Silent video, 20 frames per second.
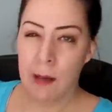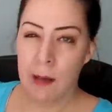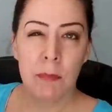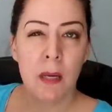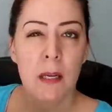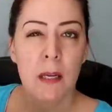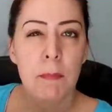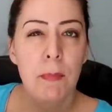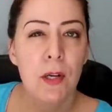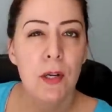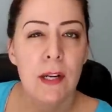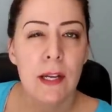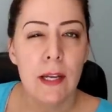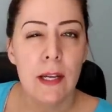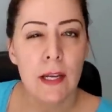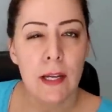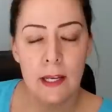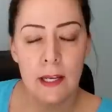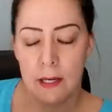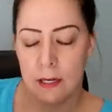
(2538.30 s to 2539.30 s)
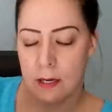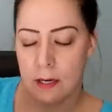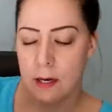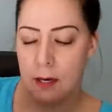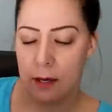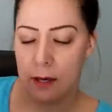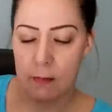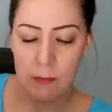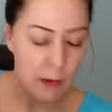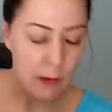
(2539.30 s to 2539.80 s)
I'm going to put it in
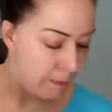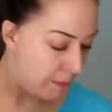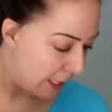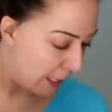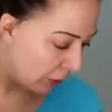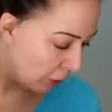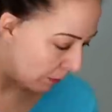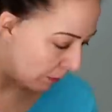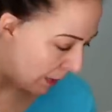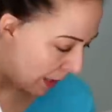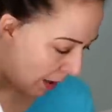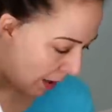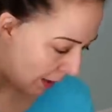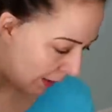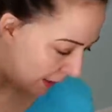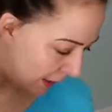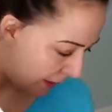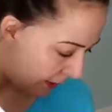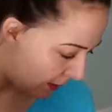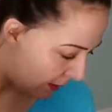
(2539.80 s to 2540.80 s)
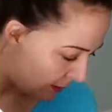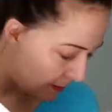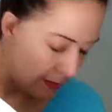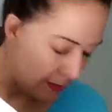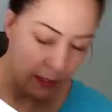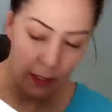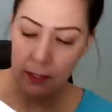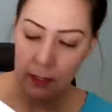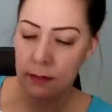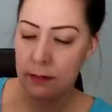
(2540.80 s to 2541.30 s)
um, a bigger poly.
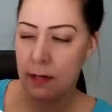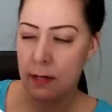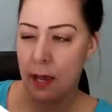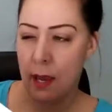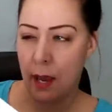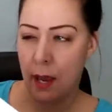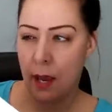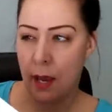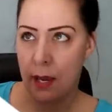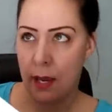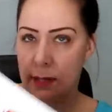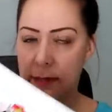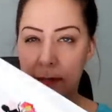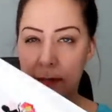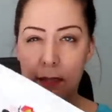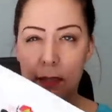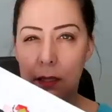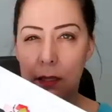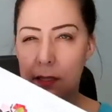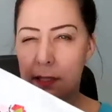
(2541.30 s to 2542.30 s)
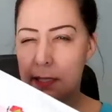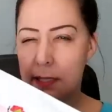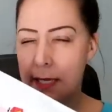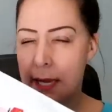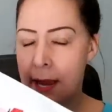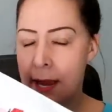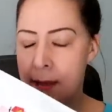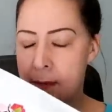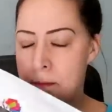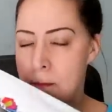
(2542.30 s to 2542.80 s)
This is a
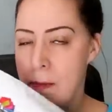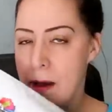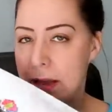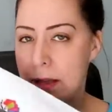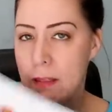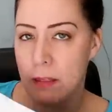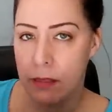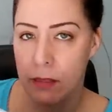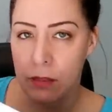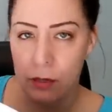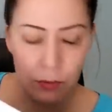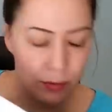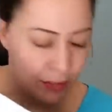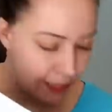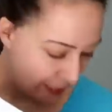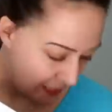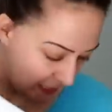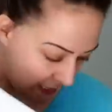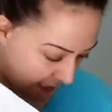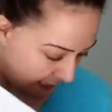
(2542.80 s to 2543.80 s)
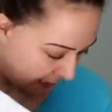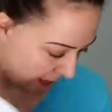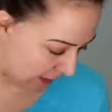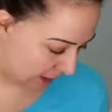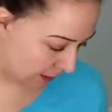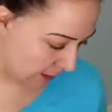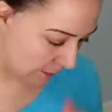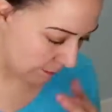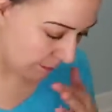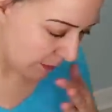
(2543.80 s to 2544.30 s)
ten by
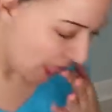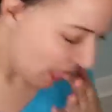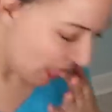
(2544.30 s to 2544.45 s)
thirteen,